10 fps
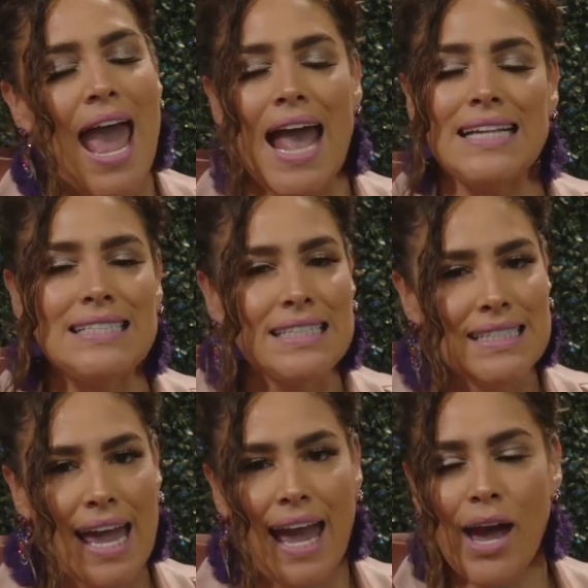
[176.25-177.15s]
And
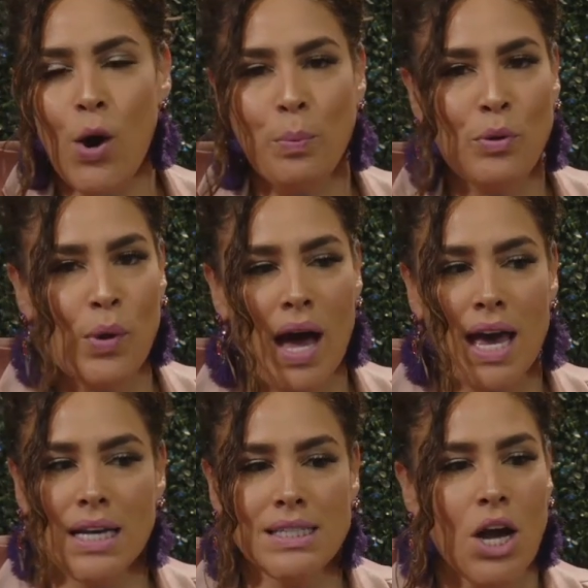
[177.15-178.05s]
today, I hope you
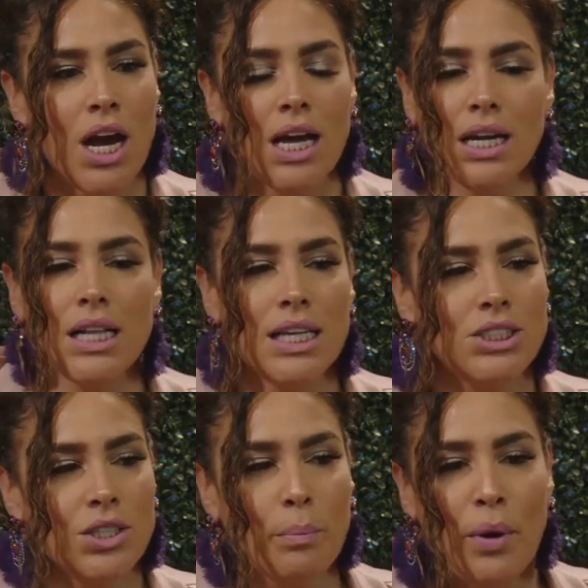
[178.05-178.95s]
guys are gonna
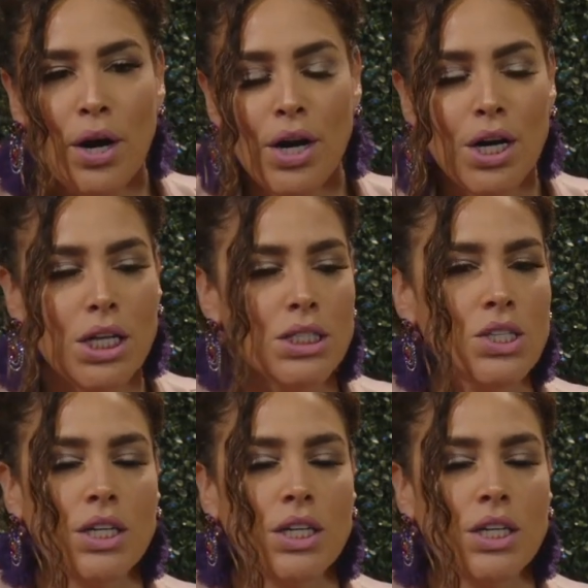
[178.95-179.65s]
clutch your pearls.